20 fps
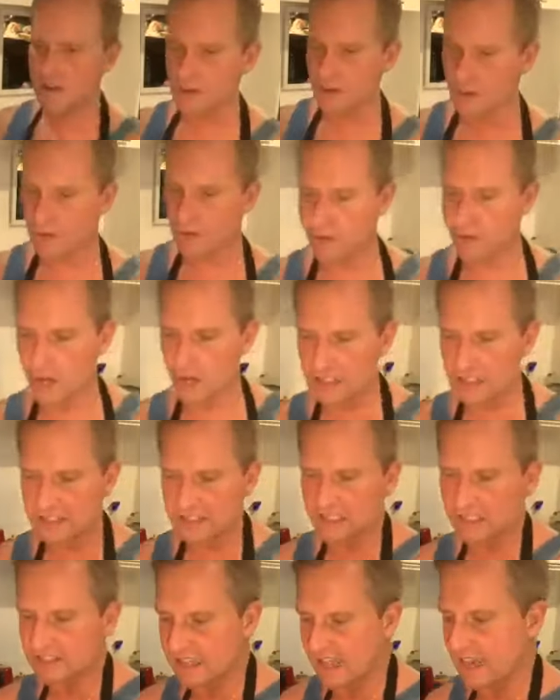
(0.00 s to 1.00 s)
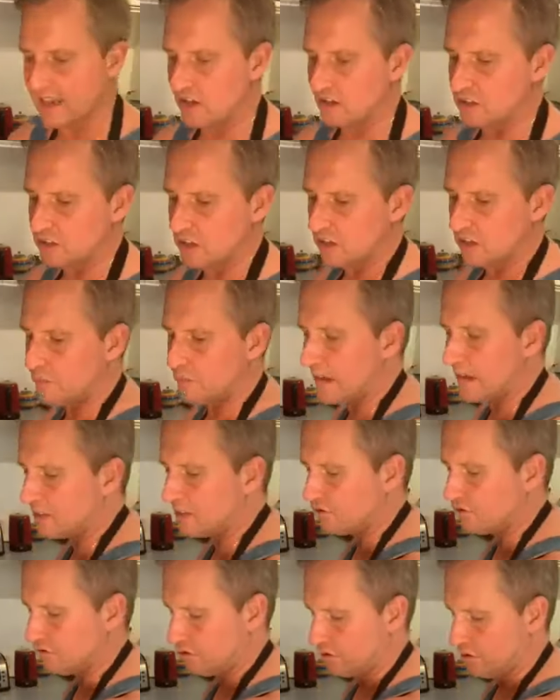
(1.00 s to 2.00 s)
another 30 seconds on the
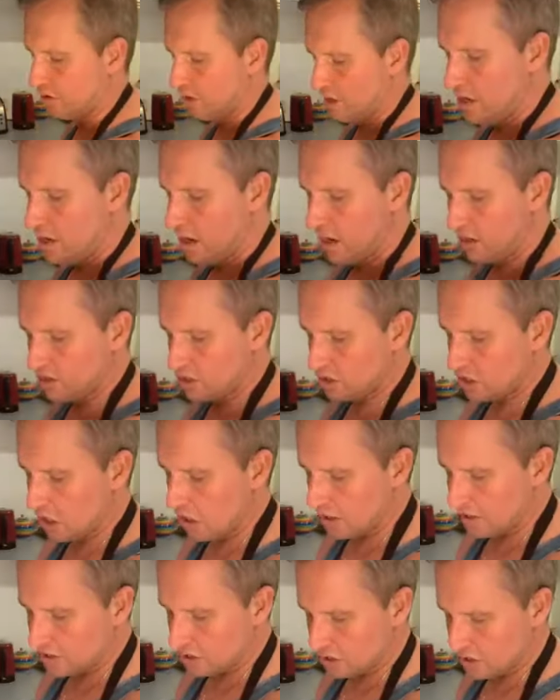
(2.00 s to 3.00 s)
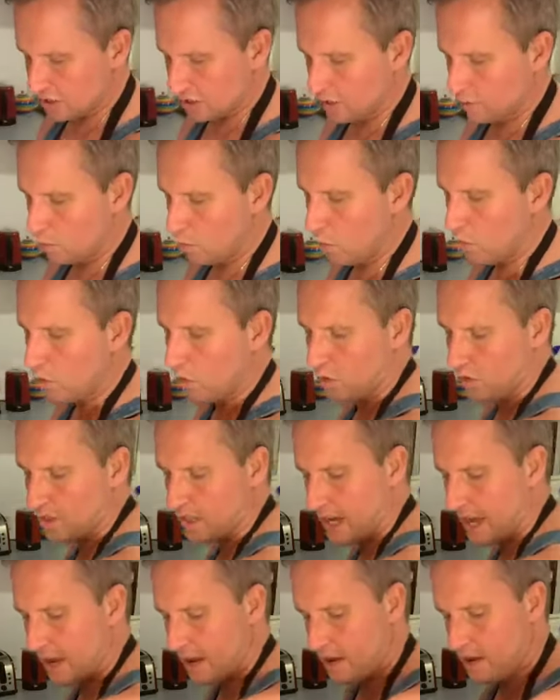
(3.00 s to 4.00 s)
pasta. I just like to see the
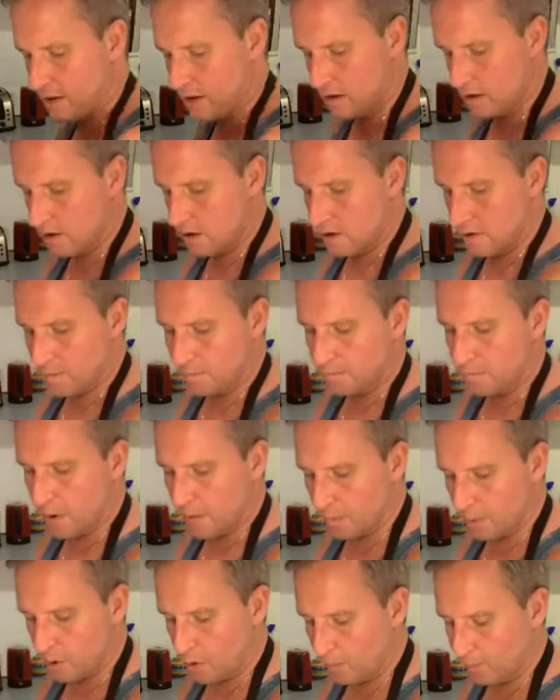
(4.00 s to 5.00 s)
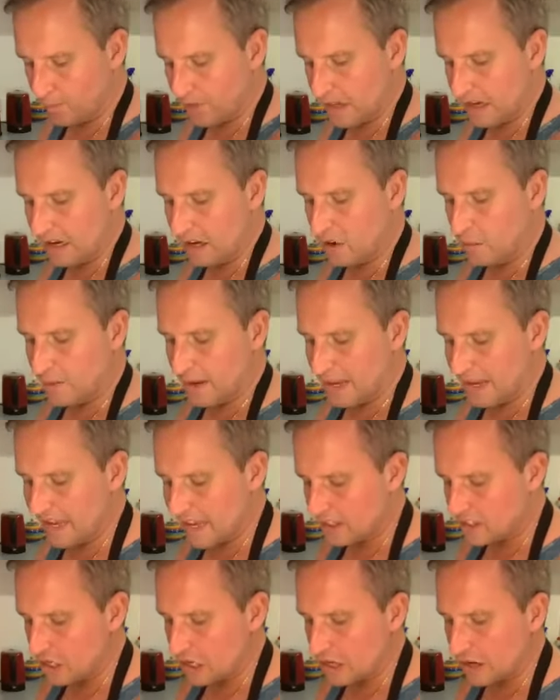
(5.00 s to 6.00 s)
water bubble a little bit. It
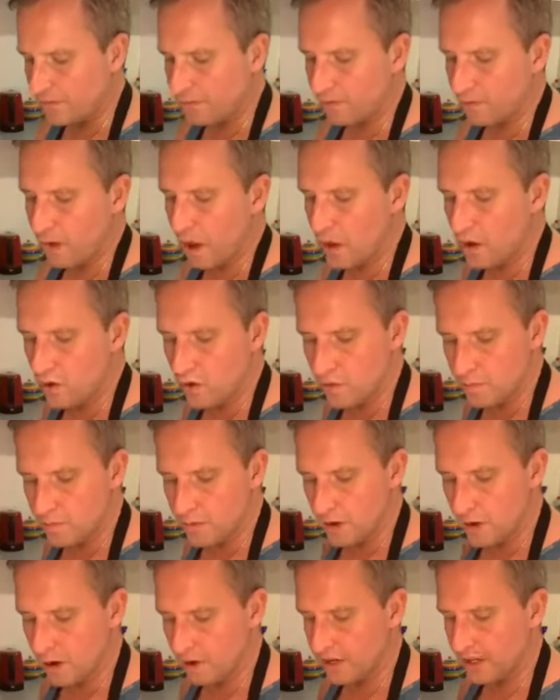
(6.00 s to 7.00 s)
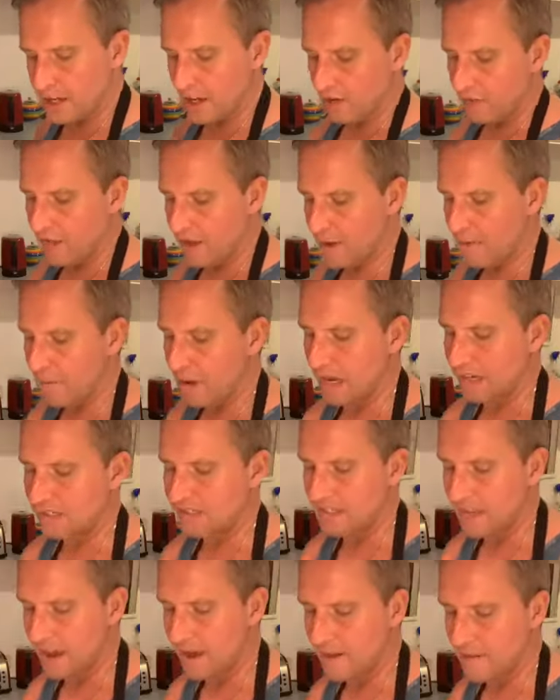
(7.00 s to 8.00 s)
gets like a foam on it, on that
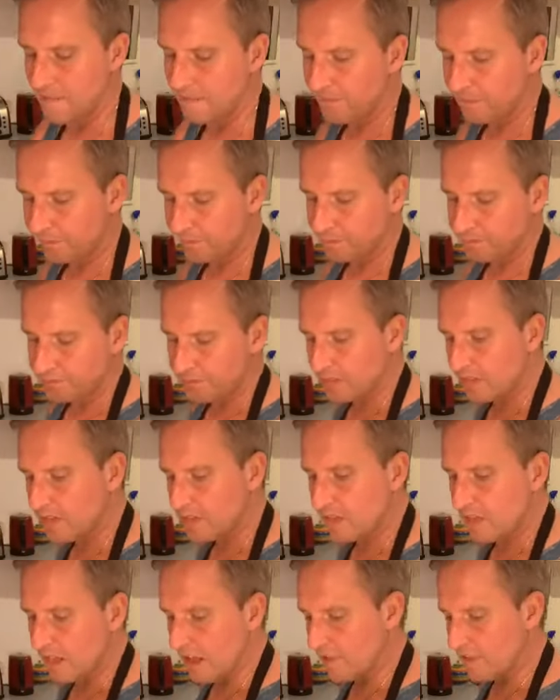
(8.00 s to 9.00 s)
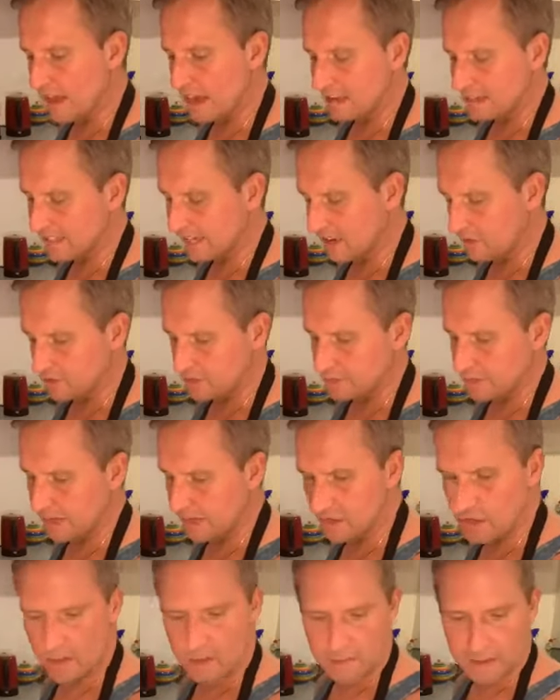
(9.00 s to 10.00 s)
pasta. And that tells me
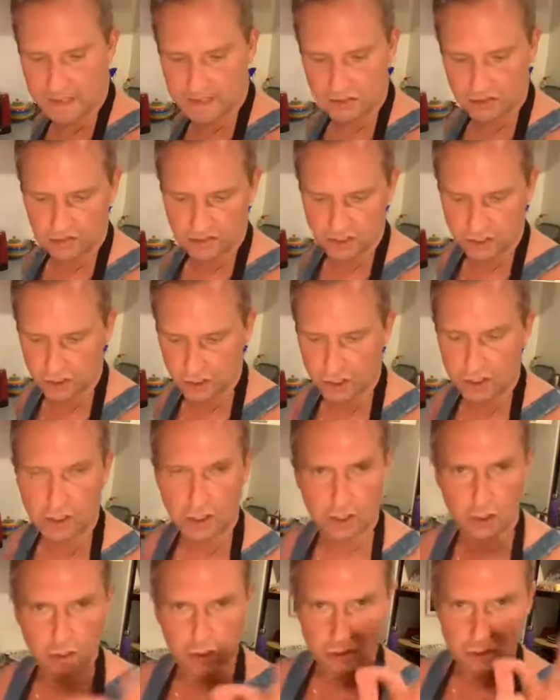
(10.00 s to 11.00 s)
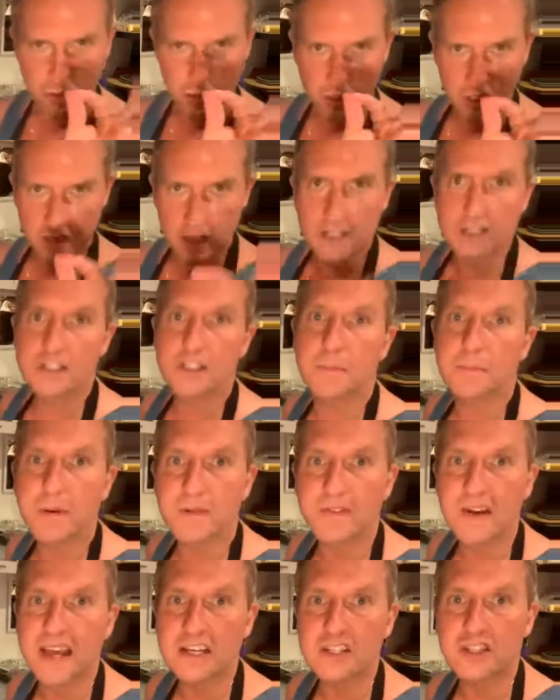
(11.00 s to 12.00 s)
that the pasta is just cooked to
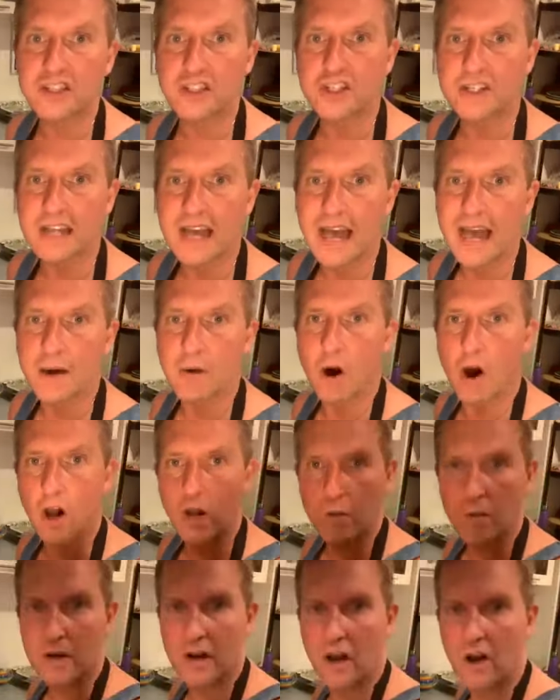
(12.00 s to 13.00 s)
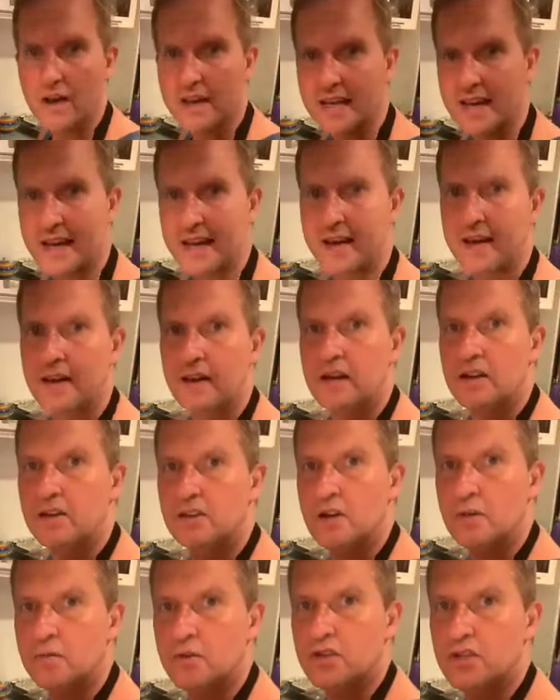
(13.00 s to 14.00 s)
perfection, how I would like it.
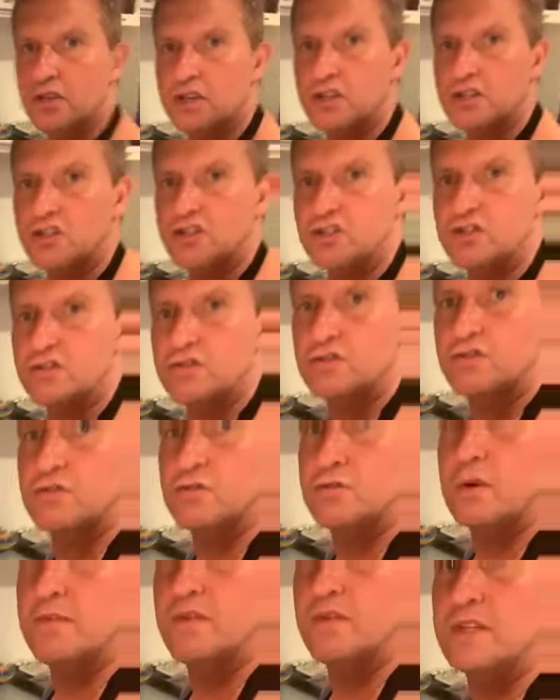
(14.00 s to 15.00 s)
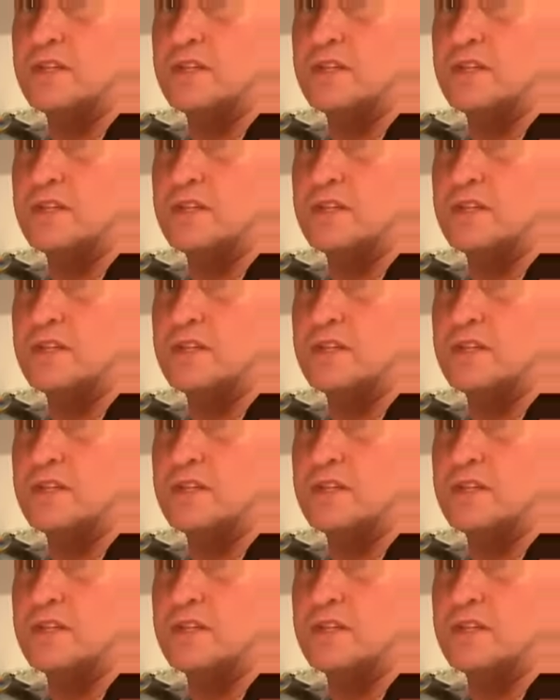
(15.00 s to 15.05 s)
So I'm just going to swivel